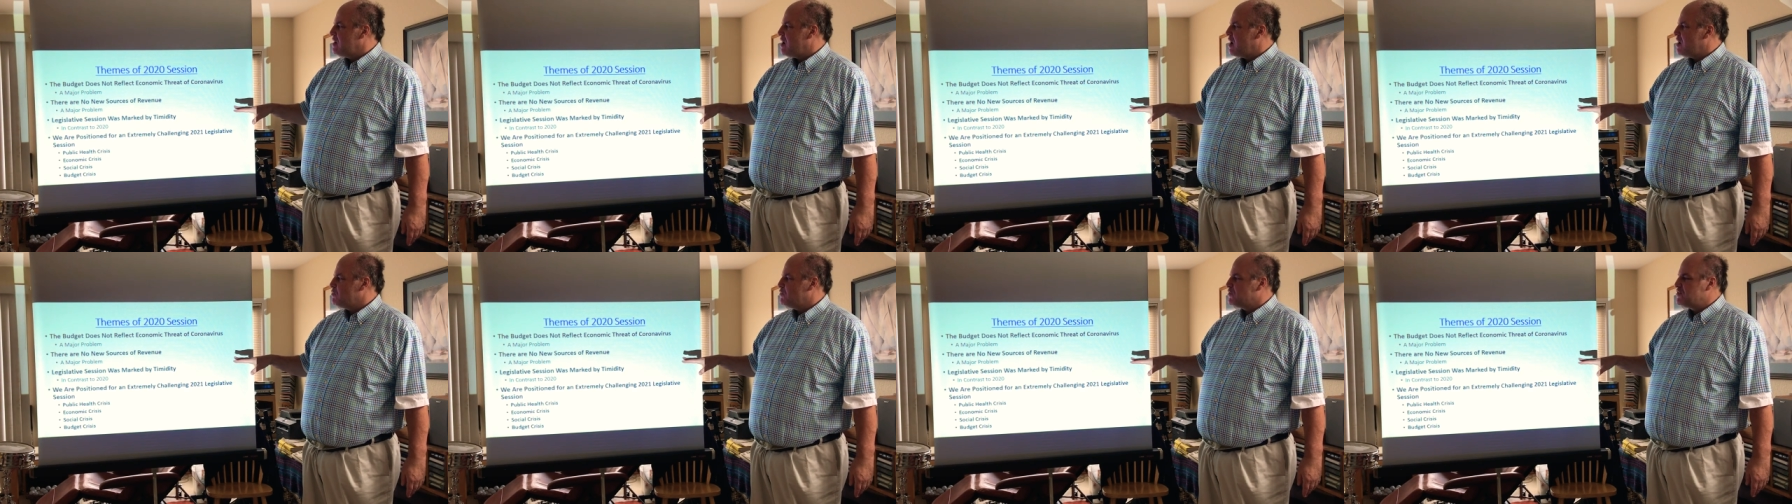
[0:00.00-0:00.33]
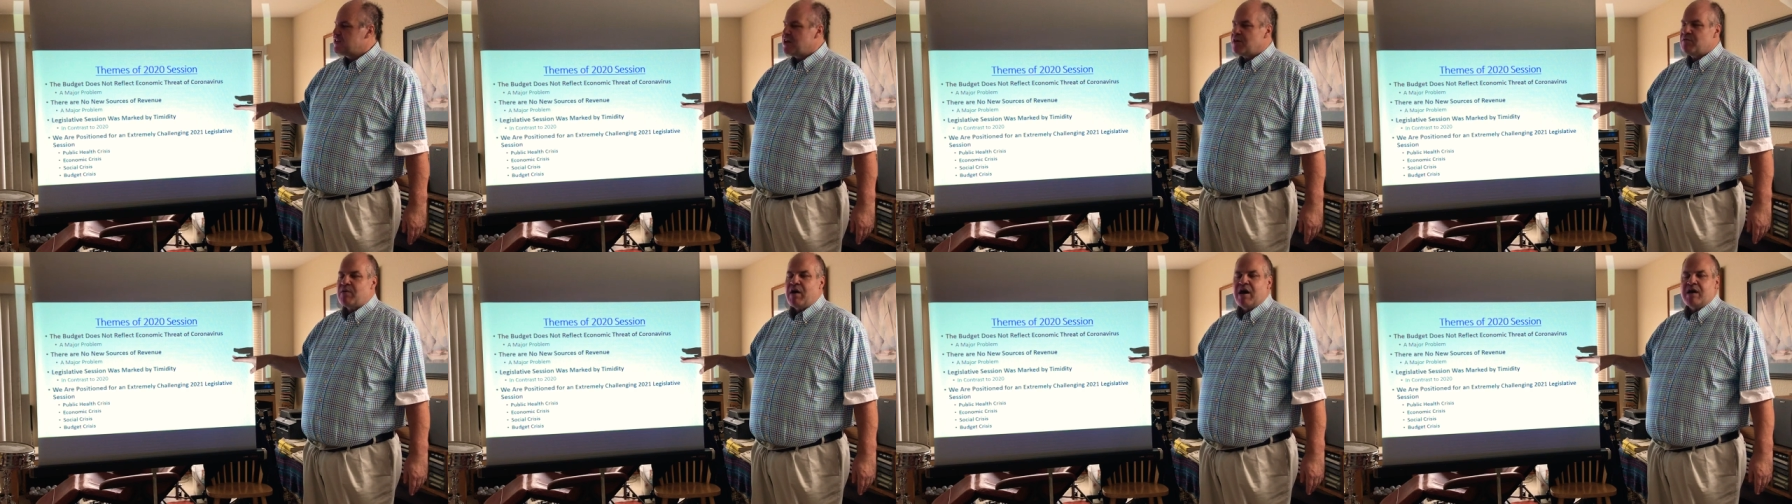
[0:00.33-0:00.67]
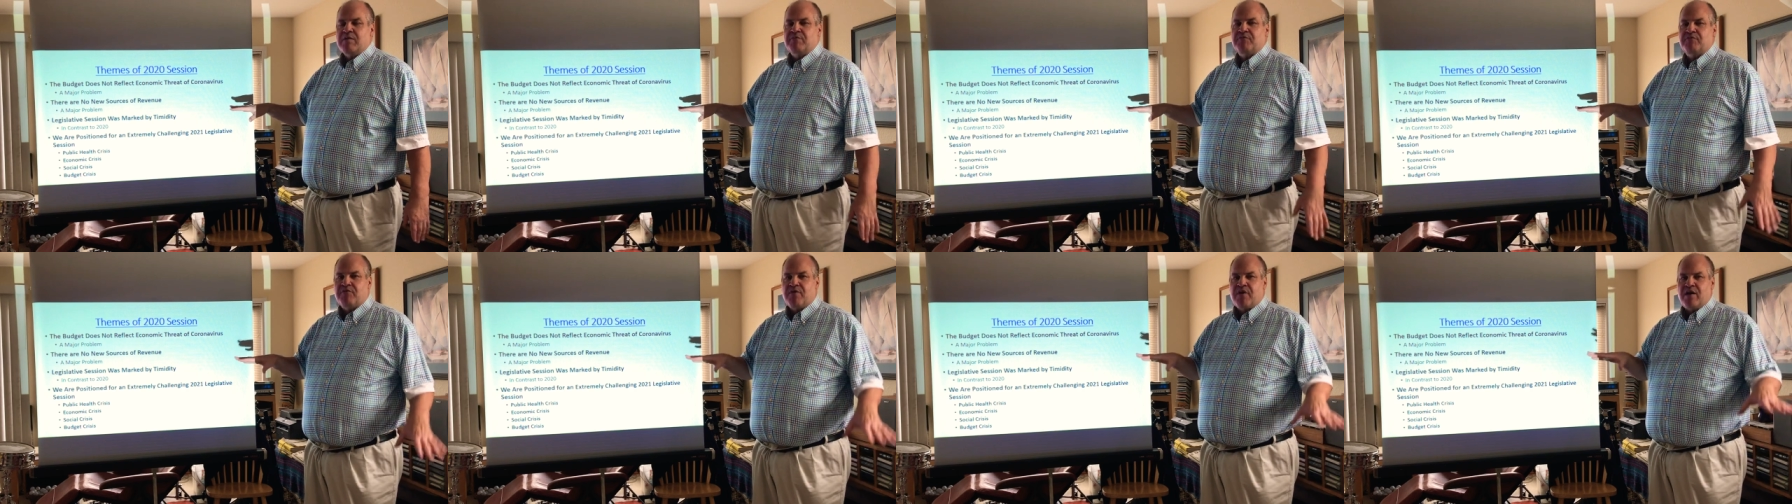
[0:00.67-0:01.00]
I will say right
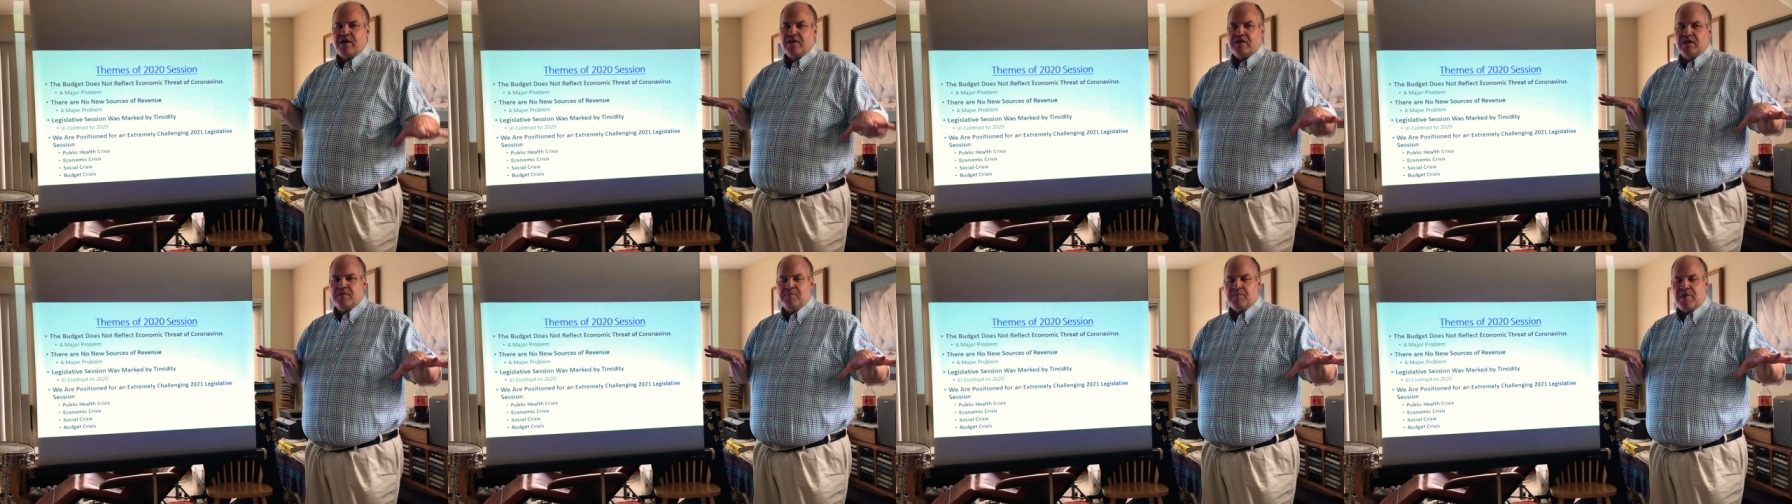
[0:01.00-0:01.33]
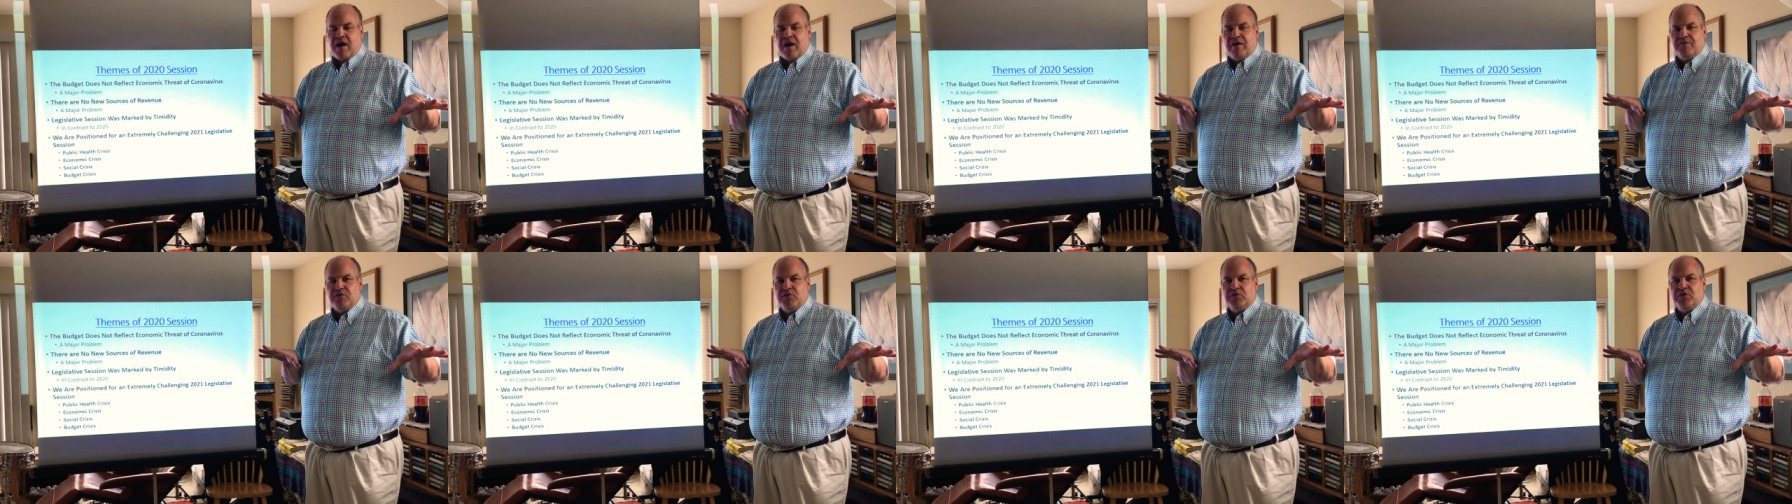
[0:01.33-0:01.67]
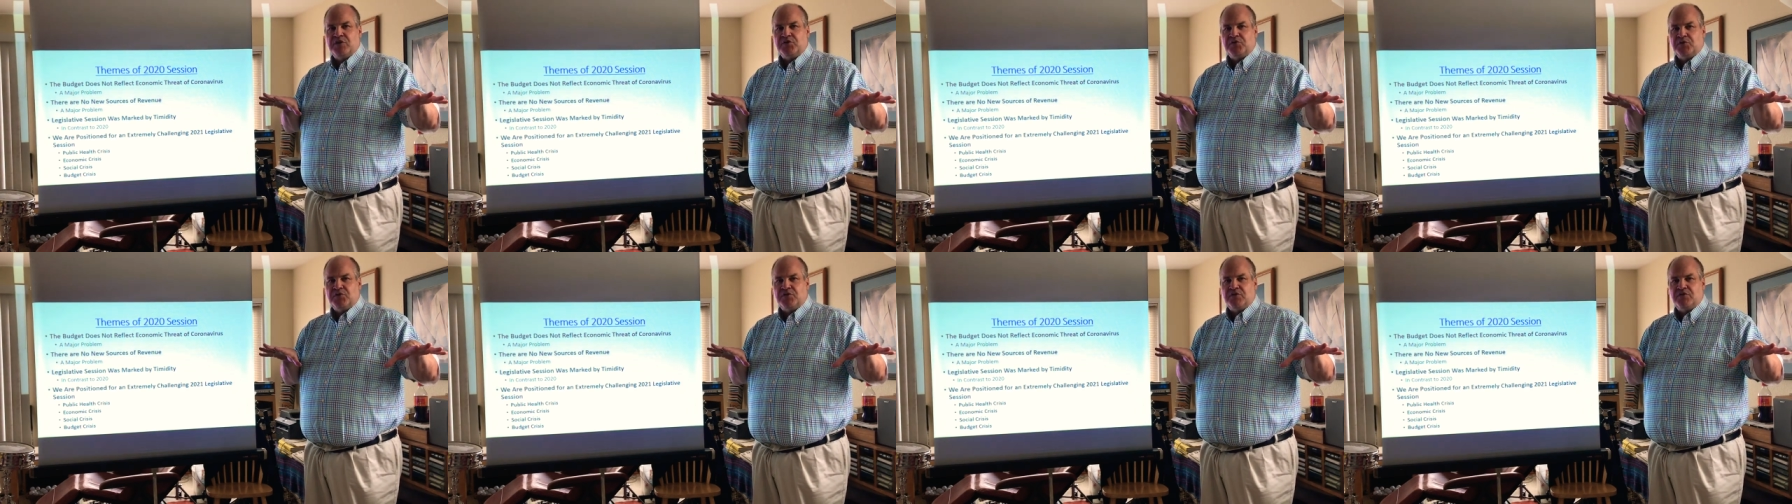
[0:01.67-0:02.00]
up front, in my view,
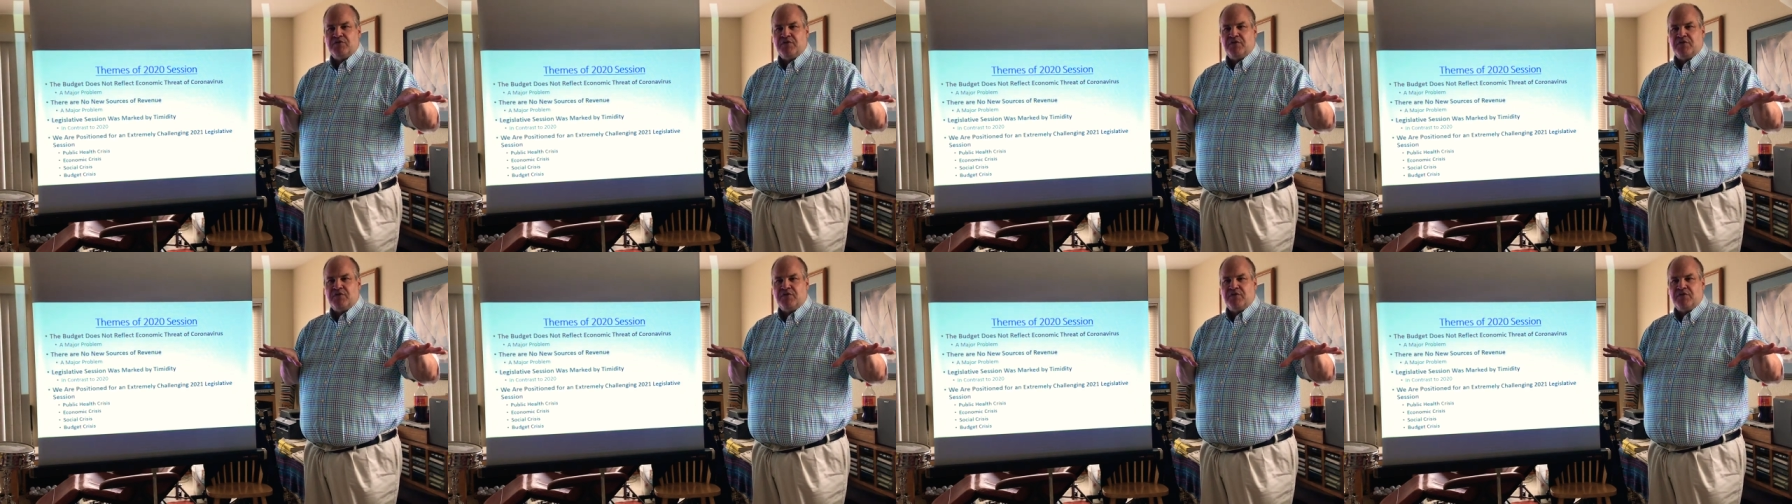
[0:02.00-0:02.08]
this was